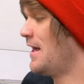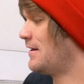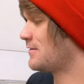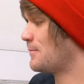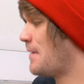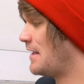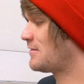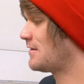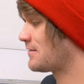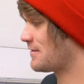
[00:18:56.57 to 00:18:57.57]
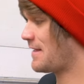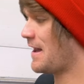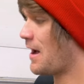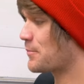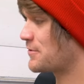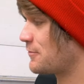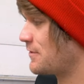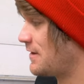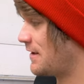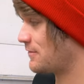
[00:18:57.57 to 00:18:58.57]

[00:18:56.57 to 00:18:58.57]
It is amazing that that opportunity